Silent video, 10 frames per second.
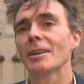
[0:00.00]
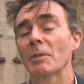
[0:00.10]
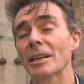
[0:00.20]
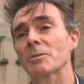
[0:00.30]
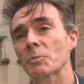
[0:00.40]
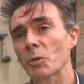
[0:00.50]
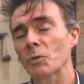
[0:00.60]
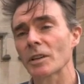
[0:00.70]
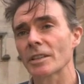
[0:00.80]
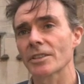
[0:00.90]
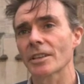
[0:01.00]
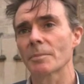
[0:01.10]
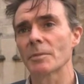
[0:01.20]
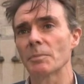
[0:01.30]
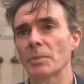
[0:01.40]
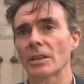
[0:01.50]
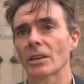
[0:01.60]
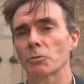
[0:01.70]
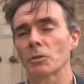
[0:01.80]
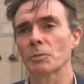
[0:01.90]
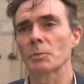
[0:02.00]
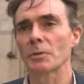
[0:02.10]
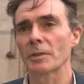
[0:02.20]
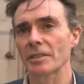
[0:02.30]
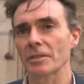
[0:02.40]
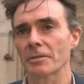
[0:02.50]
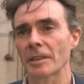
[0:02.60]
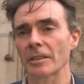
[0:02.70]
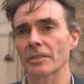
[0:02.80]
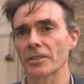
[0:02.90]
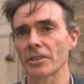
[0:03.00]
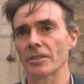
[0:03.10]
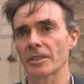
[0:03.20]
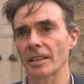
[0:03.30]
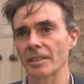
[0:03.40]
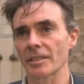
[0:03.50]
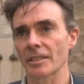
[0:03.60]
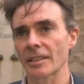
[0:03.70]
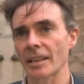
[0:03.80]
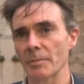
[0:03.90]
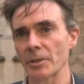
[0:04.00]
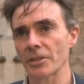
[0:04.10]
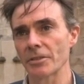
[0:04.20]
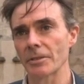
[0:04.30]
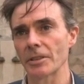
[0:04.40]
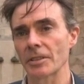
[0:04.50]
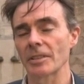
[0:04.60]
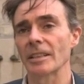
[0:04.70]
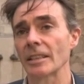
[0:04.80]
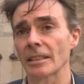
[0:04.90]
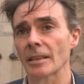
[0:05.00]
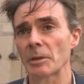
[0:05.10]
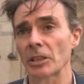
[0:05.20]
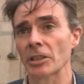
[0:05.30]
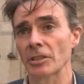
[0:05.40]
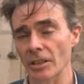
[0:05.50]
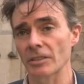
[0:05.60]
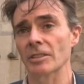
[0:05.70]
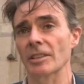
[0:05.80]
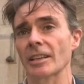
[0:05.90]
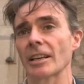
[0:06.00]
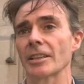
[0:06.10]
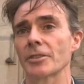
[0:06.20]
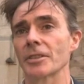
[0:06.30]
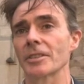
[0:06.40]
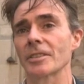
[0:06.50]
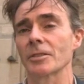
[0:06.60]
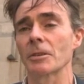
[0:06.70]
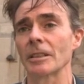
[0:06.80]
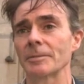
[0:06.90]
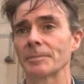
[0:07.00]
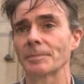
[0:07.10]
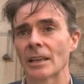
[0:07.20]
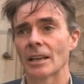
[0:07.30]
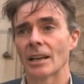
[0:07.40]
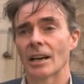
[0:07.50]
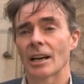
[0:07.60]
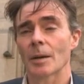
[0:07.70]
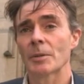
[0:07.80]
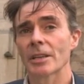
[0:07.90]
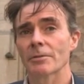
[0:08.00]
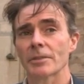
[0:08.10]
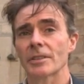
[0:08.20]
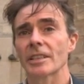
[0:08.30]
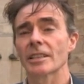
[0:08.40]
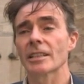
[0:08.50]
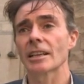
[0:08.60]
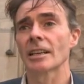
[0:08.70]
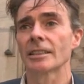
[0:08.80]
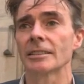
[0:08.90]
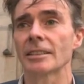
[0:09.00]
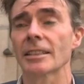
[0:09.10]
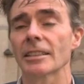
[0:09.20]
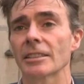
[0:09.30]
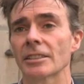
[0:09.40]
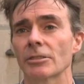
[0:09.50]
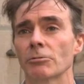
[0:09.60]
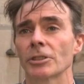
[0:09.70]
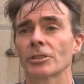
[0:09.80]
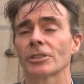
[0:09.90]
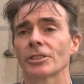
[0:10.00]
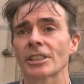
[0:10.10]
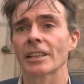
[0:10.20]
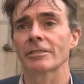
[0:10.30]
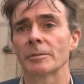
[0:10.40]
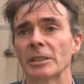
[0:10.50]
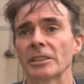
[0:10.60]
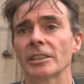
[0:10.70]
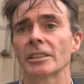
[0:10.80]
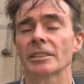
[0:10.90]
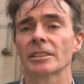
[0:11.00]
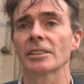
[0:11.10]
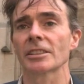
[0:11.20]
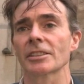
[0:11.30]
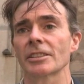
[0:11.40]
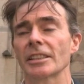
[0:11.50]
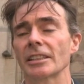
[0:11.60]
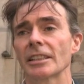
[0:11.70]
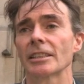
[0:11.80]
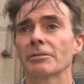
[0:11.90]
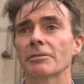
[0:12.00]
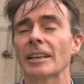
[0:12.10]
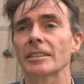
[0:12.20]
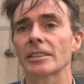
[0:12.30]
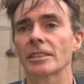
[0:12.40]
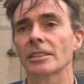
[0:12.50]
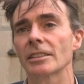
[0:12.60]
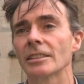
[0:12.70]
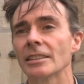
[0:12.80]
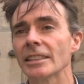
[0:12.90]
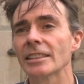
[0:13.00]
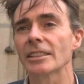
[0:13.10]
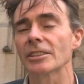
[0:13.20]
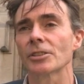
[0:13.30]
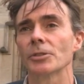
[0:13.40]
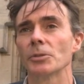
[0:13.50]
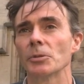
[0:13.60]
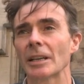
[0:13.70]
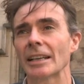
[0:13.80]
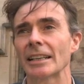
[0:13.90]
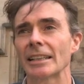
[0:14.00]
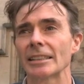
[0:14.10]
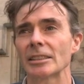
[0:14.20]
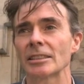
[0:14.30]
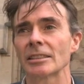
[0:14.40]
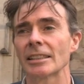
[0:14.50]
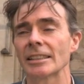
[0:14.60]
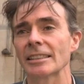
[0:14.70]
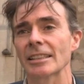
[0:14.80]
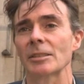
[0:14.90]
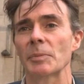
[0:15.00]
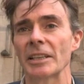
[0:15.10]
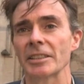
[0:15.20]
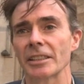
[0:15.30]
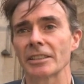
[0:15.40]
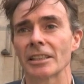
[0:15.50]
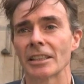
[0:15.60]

my name's Paul Fletcher. I'm the Bernard Wolfe Professor of Health Neuroscience at Cambridge University, and I'm a consultant psychiatrist as well. I'm here for the uh, Daedalus Research Cafe meeting discussing uh, the factors leading to and exacerbating